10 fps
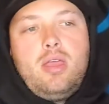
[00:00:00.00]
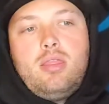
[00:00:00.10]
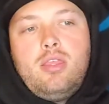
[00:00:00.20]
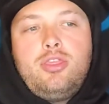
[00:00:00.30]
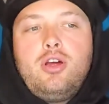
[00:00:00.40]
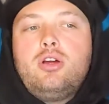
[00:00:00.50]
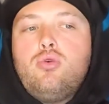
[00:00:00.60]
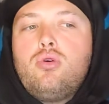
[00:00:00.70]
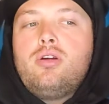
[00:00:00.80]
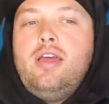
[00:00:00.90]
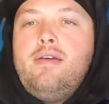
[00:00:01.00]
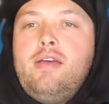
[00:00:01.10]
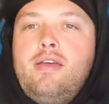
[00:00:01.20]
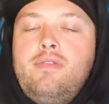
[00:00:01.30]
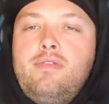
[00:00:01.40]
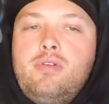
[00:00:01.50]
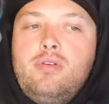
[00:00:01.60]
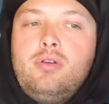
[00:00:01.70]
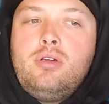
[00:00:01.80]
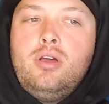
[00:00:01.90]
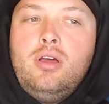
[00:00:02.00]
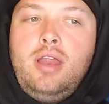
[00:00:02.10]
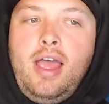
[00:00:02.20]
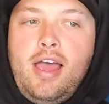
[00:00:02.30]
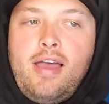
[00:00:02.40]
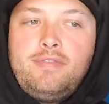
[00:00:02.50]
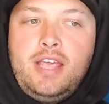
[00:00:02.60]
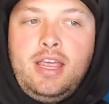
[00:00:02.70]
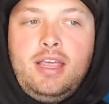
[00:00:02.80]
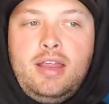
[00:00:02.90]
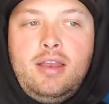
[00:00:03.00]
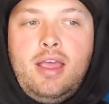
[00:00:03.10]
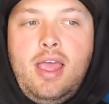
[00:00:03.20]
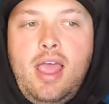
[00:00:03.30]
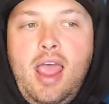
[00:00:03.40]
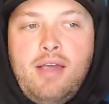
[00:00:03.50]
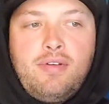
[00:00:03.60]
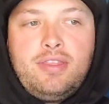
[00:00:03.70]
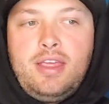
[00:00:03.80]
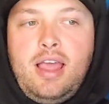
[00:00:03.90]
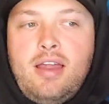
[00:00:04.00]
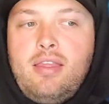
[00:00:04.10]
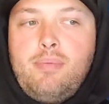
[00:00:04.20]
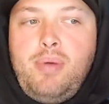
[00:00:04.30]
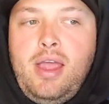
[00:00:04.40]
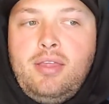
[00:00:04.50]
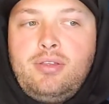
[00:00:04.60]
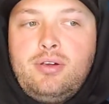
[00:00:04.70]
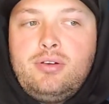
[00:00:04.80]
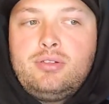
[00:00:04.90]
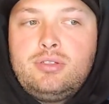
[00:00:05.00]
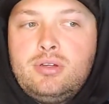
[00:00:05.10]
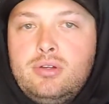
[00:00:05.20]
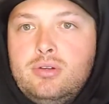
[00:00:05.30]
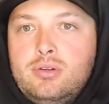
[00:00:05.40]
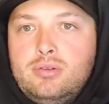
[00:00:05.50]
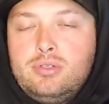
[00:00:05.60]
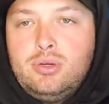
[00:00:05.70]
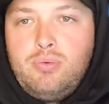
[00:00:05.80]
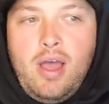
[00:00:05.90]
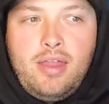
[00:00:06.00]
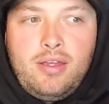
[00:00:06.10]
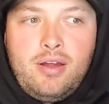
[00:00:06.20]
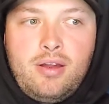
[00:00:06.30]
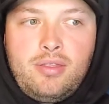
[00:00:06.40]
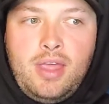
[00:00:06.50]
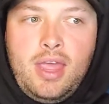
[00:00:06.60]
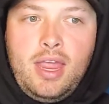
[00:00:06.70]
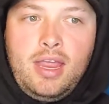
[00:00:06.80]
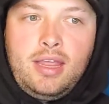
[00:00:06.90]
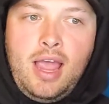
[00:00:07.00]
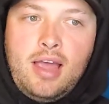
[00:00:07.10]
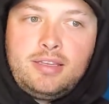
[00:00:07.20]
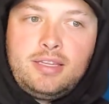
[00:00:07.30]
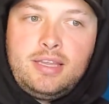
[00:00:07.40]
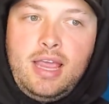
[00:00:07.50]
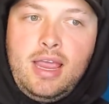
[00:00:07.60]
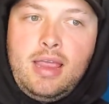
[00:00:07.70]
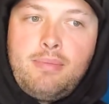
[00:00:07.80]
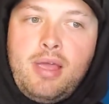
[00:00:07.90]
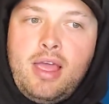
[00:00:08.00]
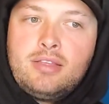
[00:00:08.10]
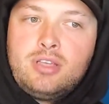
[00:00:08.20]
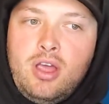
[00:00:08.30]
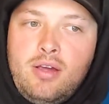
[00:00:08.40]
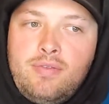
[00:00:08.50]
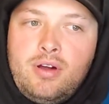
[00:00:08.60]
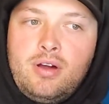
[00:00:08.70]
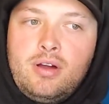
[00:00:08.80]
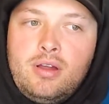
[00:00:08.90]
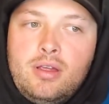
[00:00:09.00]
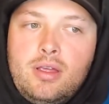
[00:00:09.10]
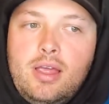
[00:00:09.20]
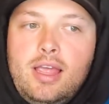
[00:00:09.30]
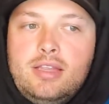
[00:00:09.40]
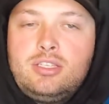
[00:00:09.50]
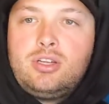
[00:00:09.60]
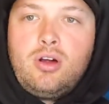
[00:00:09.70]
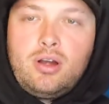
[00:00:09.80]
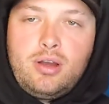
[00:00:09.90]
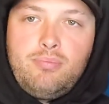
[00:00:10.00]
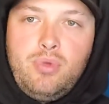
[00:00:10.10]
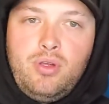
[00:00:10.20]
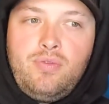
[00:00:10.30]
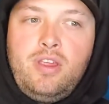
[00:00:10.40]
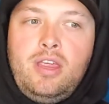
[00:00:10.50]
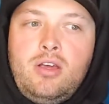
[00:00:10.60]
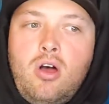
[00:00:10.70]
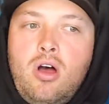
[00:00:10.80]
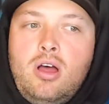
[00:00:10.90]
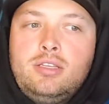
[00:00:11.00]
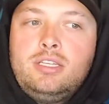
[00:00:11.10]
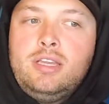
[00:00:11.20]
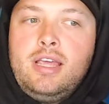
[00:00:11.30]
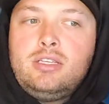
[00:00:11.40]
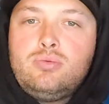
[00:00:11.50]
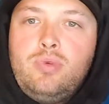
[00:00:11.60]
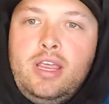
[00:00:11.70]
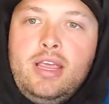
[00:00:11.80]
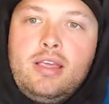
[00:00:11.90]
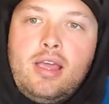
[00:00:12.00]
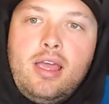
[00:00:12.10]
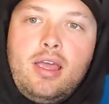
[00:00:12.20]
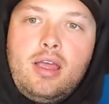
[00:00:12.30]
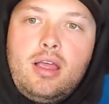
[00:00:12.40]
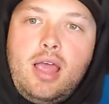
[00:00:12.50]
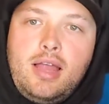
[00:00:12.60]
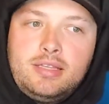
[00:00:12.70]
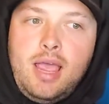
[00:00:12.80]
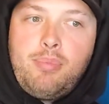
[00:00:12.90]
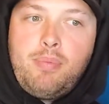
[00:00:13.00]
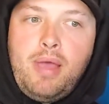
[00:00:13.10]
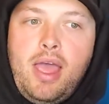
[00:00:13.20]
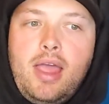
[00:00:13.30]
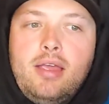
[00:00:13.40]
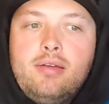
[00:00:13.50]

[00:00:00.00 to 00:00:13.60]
The third quarter could have taken everything out of the Panthers to whether they counted the game as over and started moving on to next week at Tampa Bay.